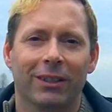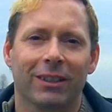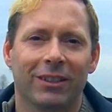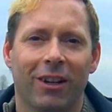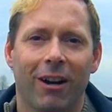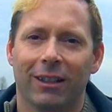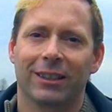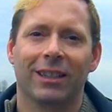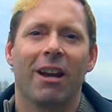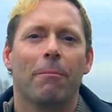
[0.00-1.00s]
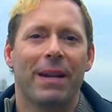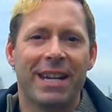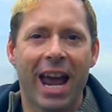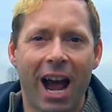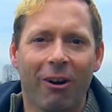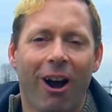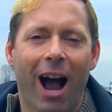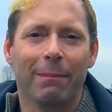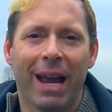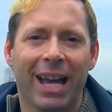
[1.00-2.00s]
little dogs. But now
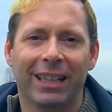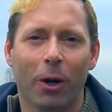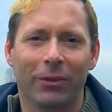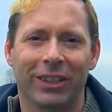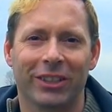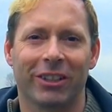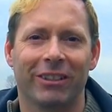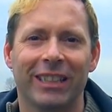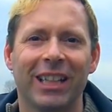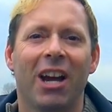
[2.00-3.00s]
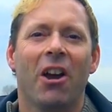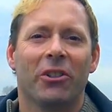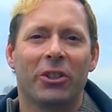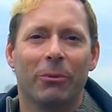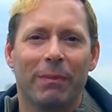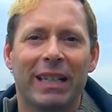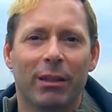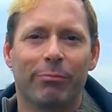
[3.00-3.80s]
I'm heading over to Surrey to meet